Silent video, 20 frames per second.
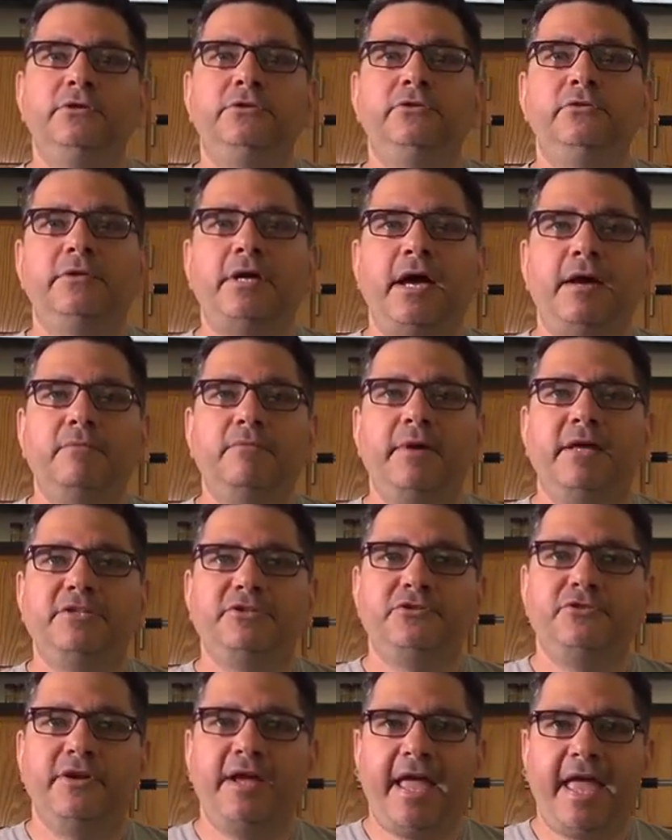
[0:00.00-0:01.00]
Do not
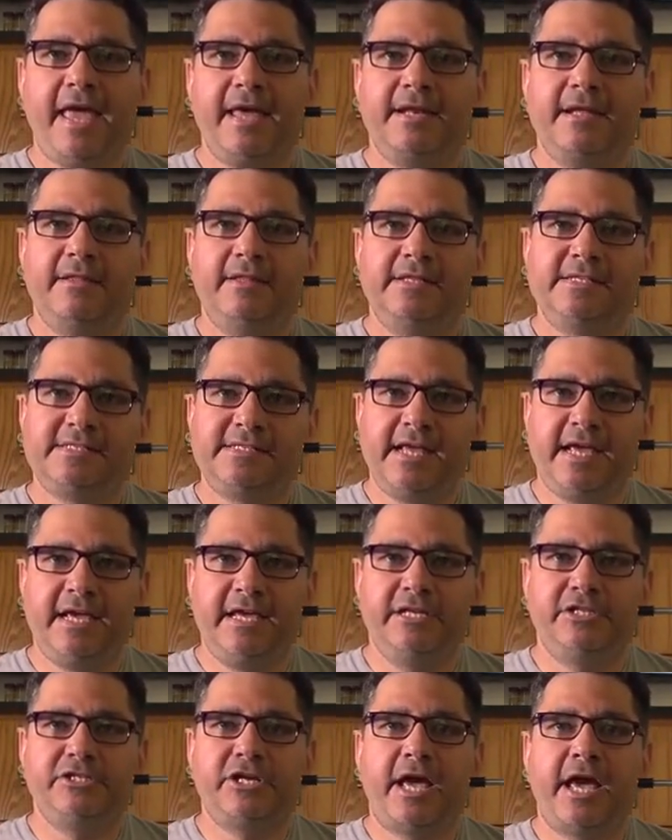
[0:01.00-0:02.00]
rest your hand on the
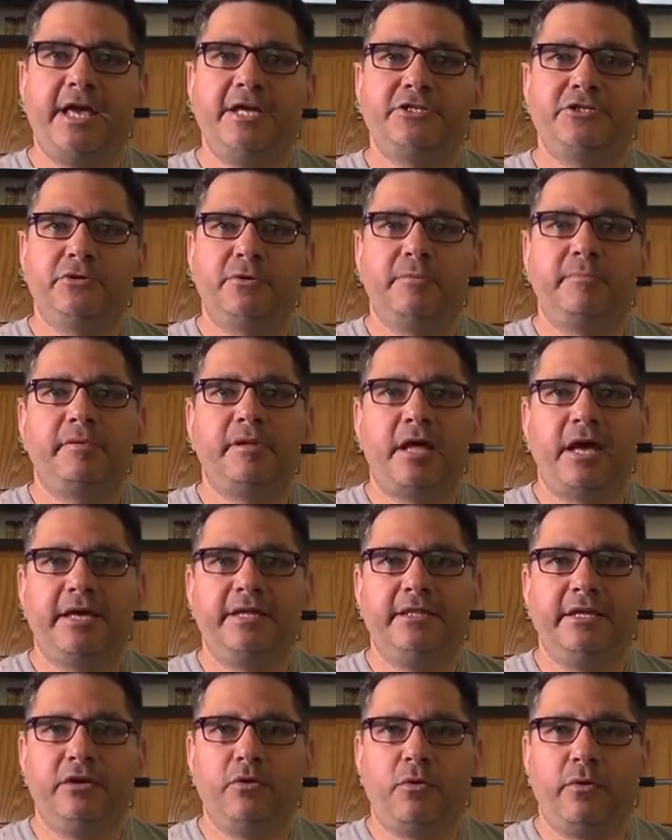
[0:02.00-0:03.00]
stage as you're
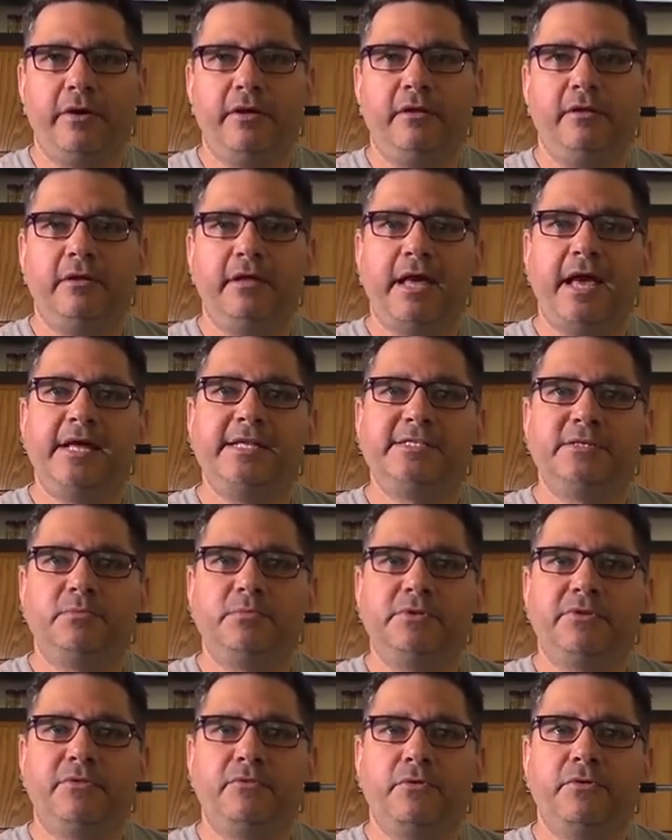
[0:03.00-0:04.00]
applying the oil, as it
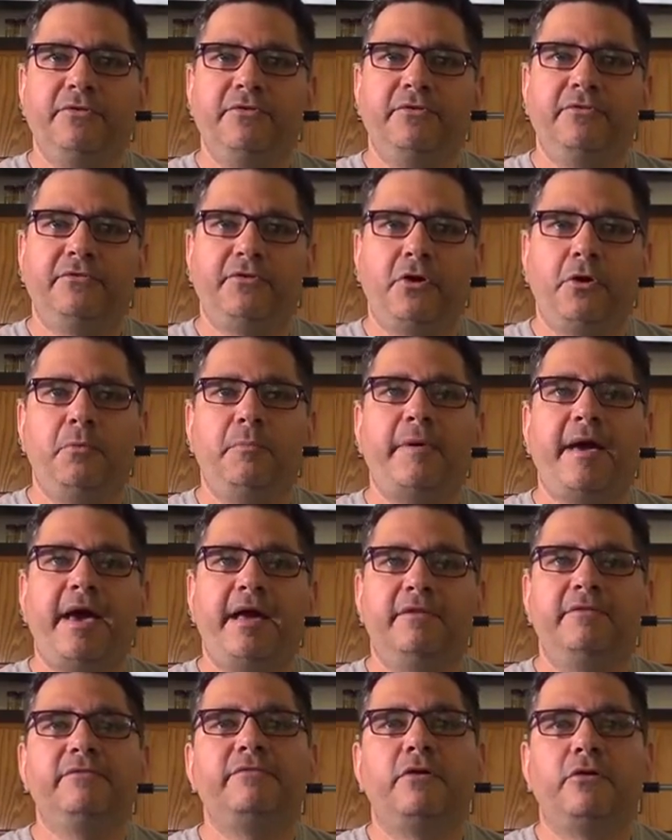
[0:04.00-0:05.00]
will throw your scope
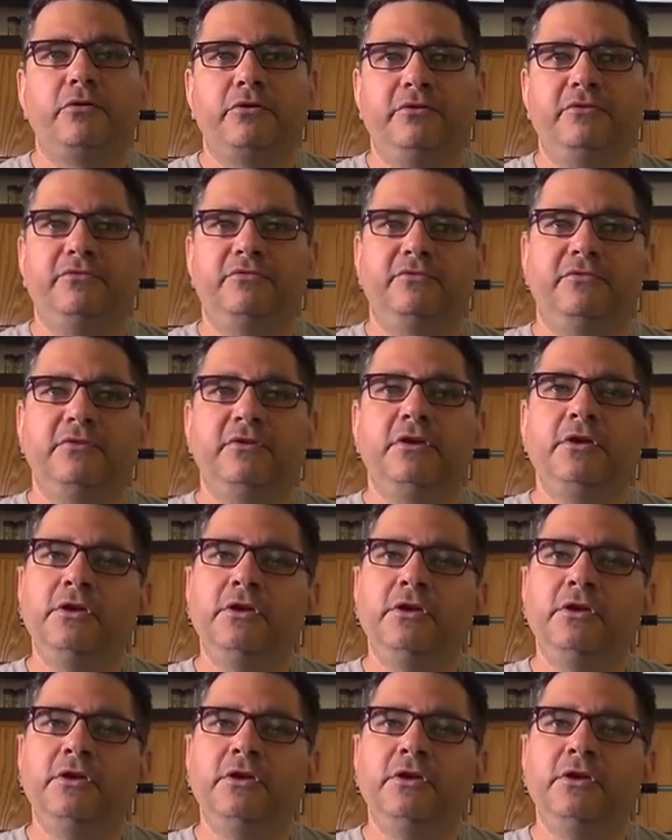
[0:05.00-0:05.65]
out of focus.